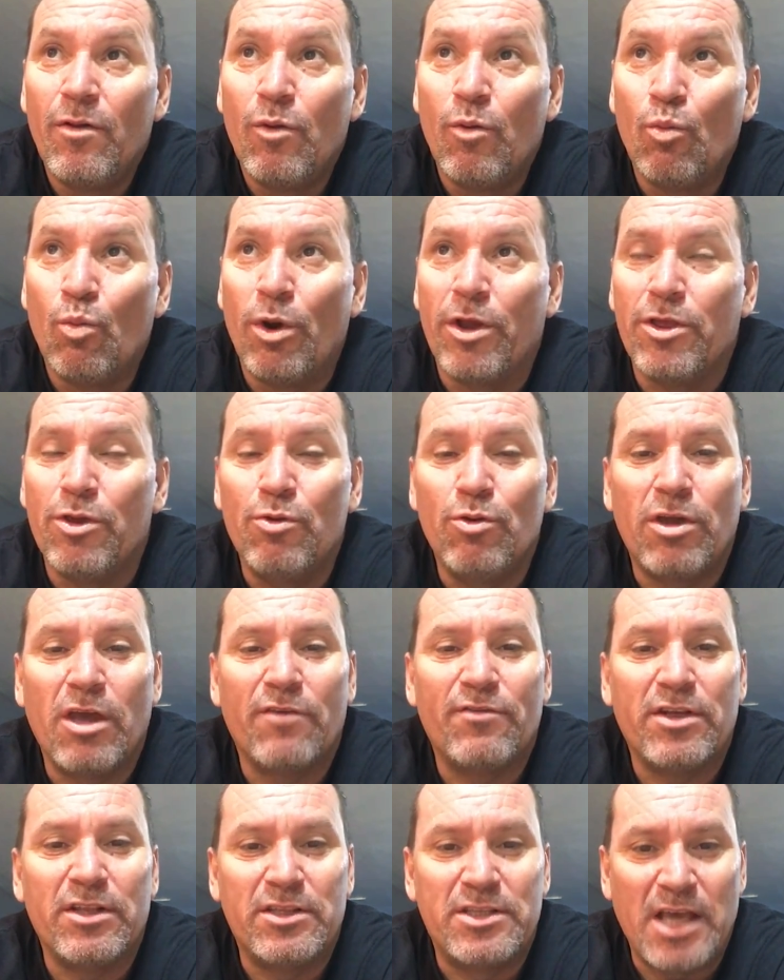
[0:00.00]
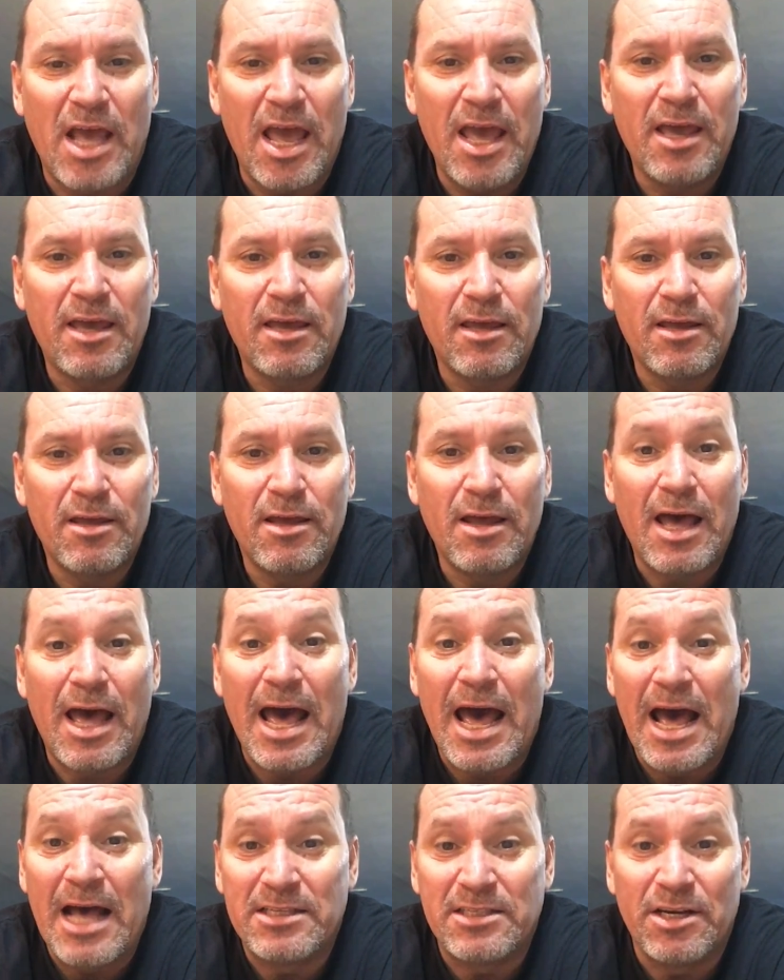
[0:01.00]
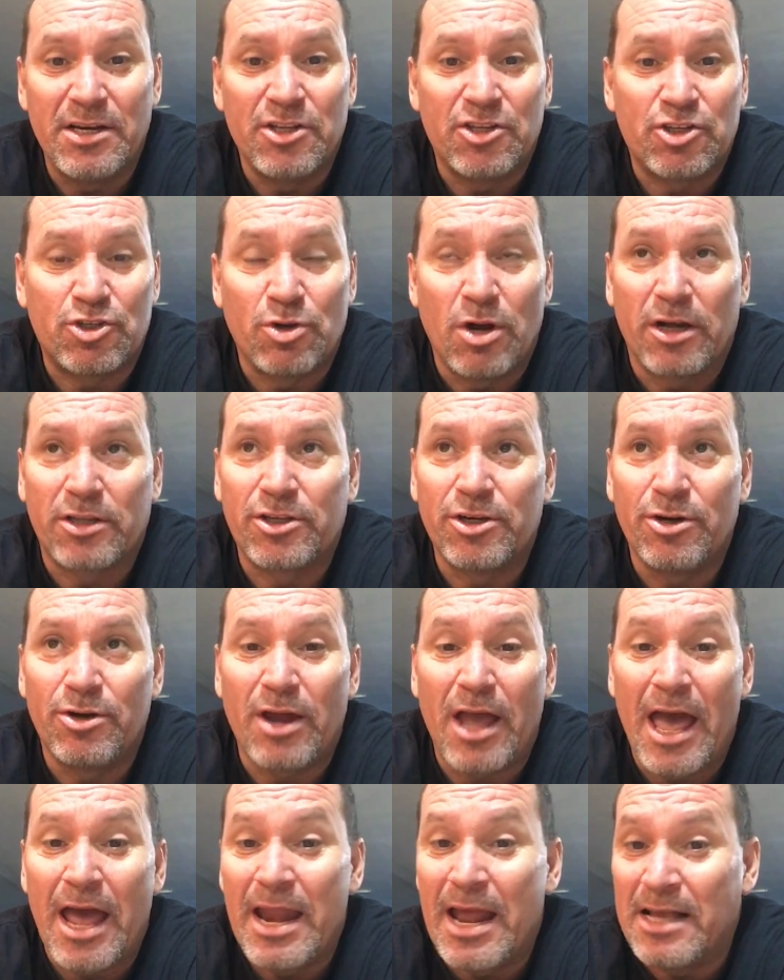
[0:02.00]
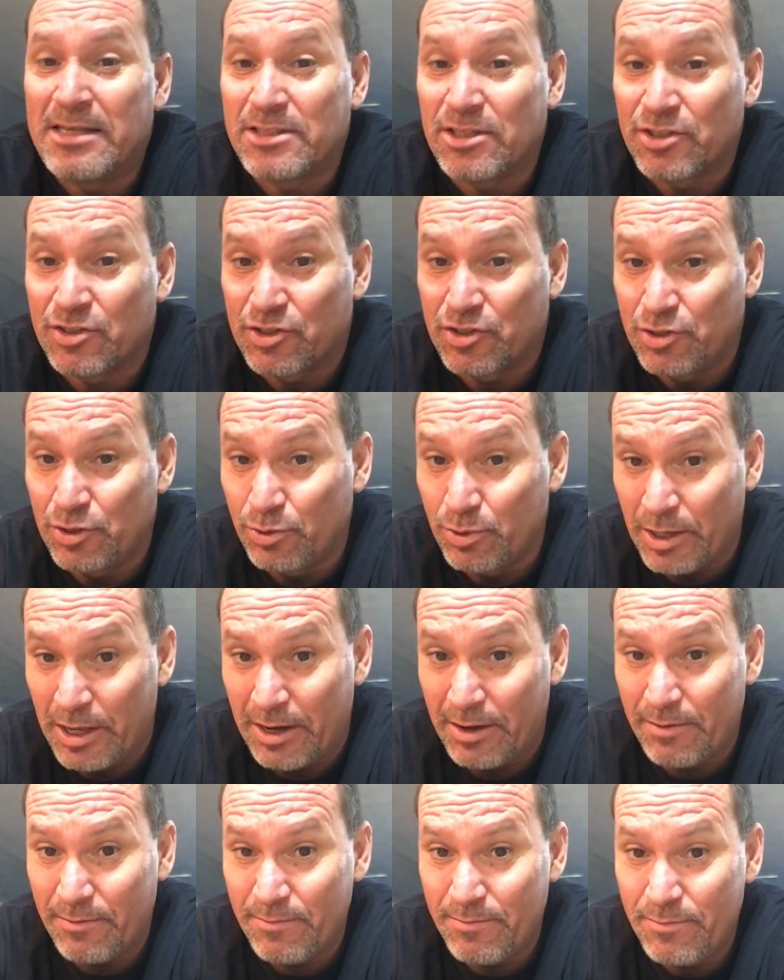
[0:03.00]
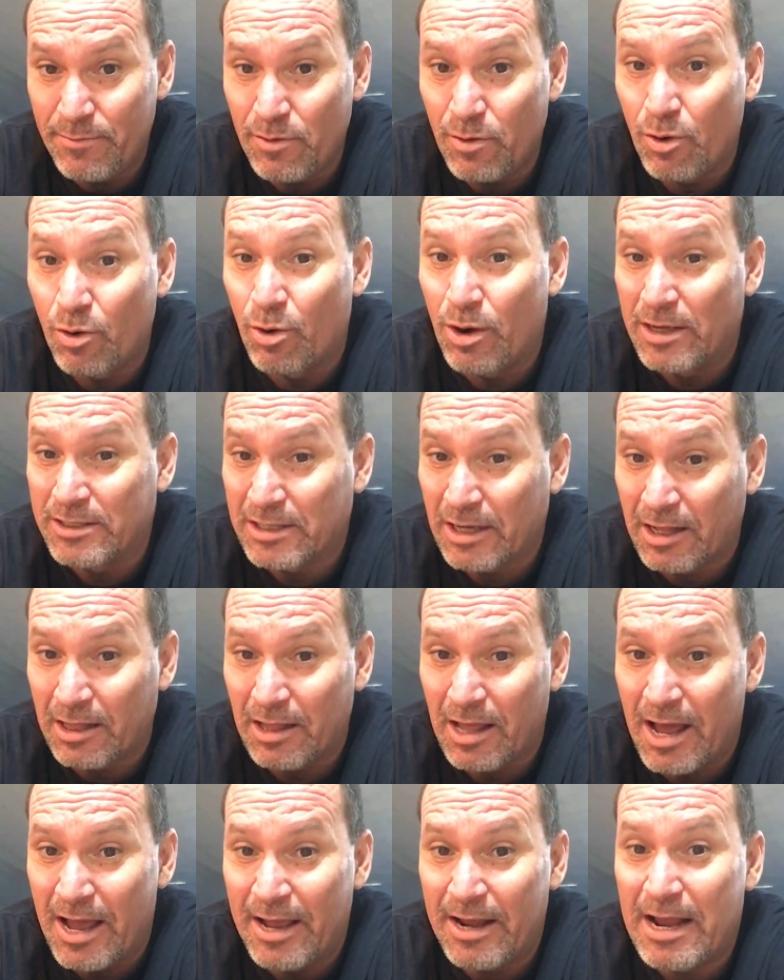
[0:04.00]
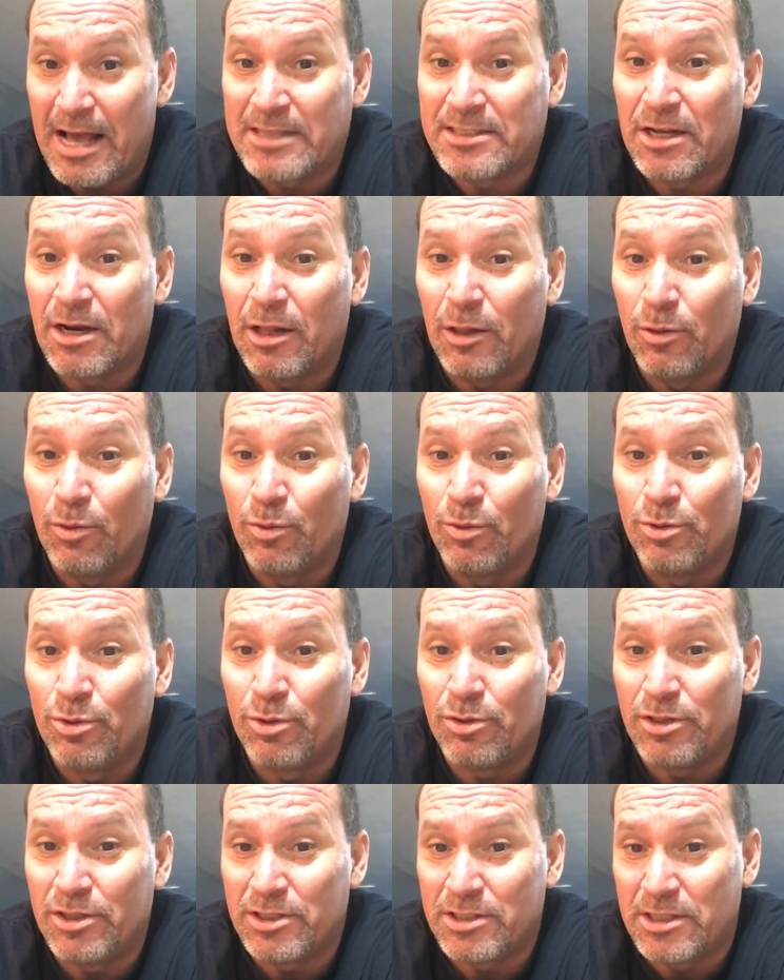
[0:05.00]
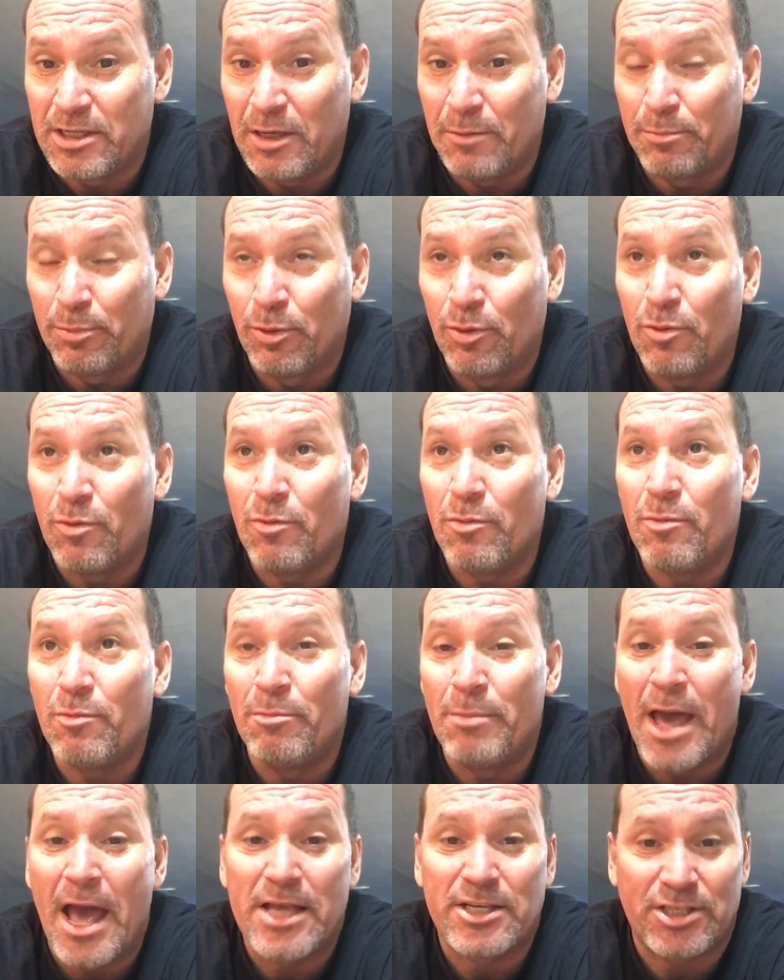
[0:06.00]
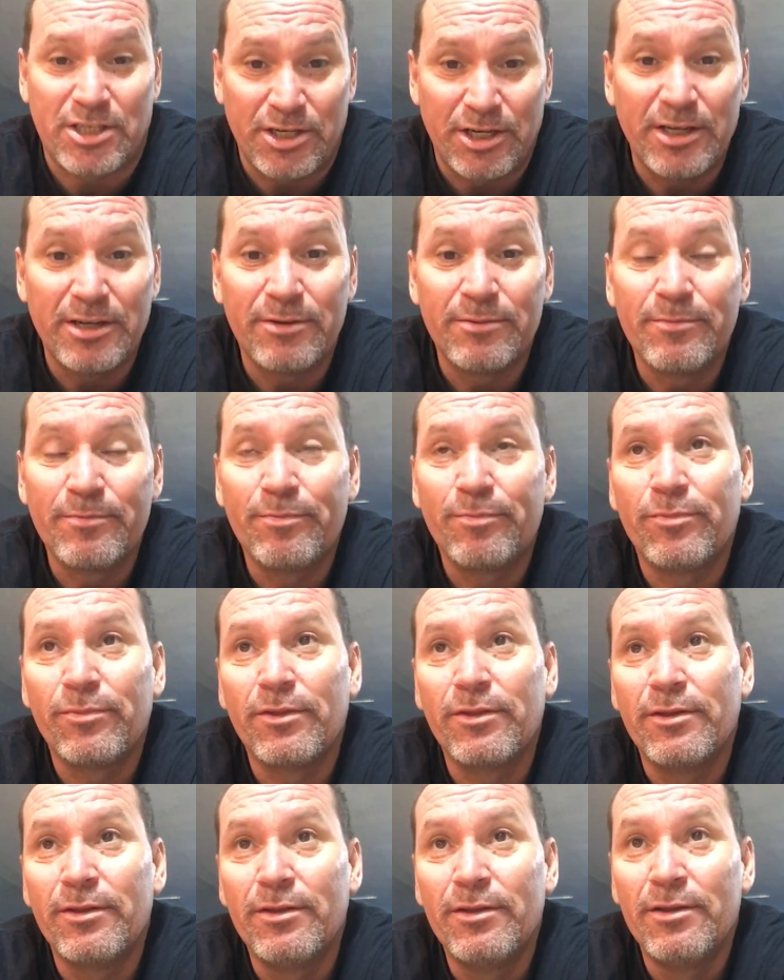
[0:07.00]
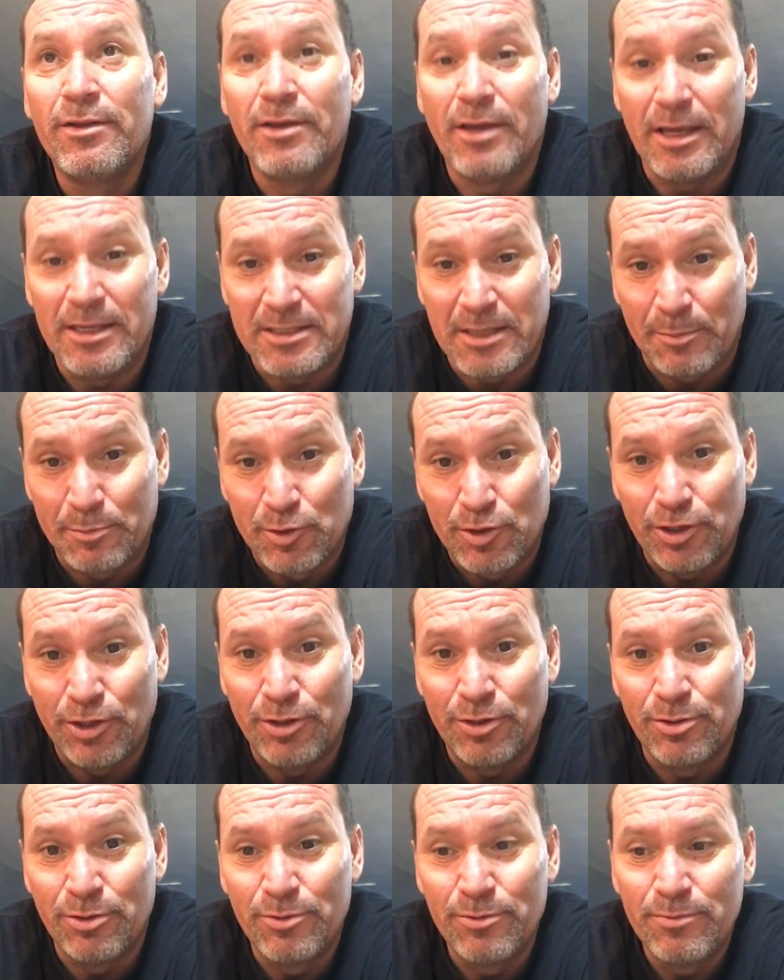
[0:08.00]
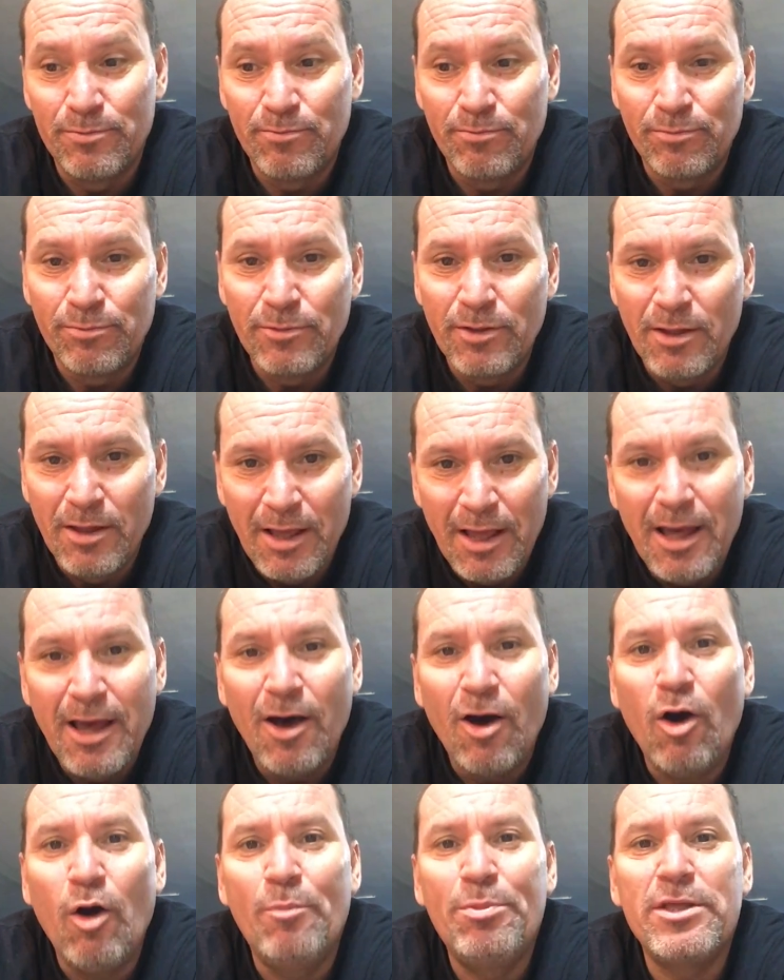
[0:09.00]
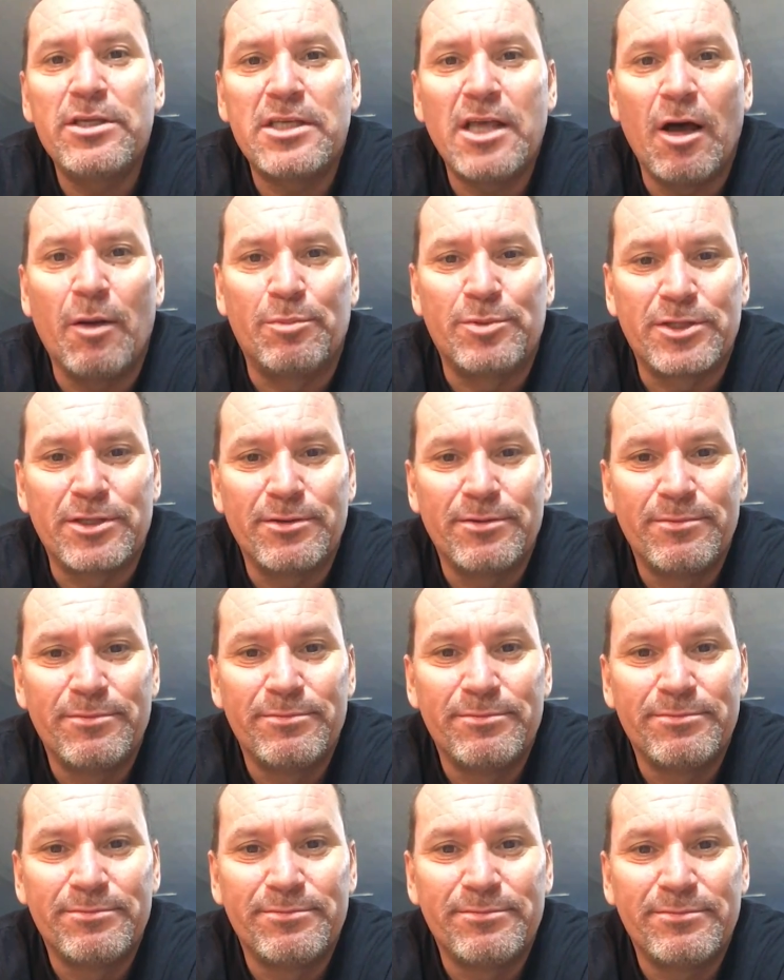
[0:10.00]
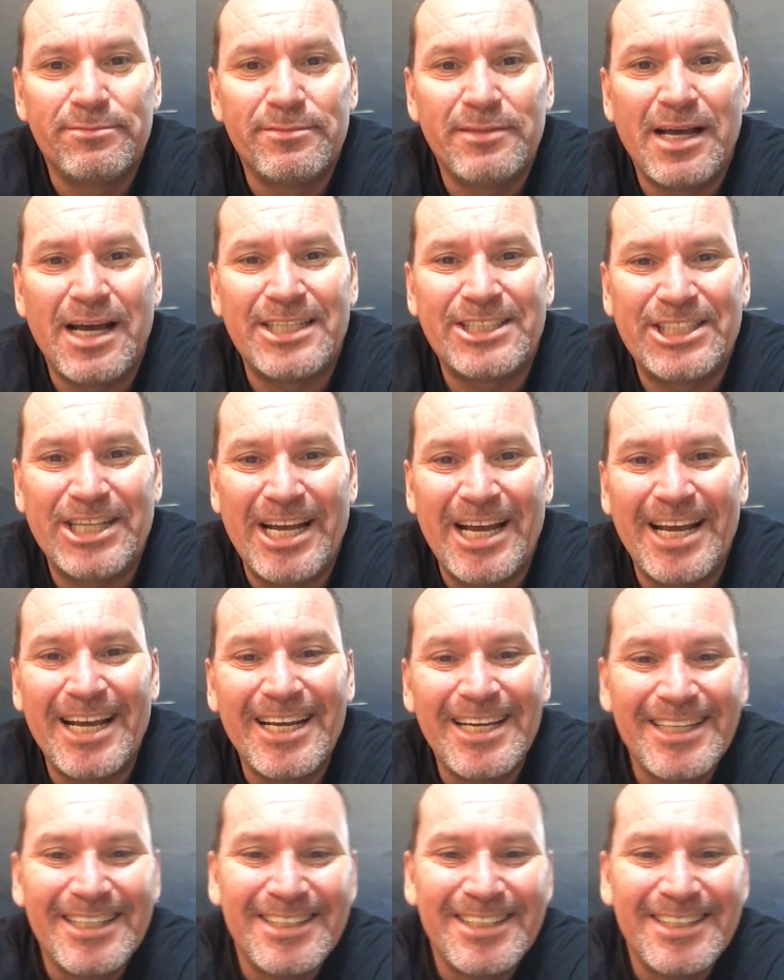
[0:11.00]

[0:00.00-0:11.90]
what you give and take as an instructor and as a student or as a client, as an aluno, discipulo, mestre, is up to you. Hope this helps. Ashe.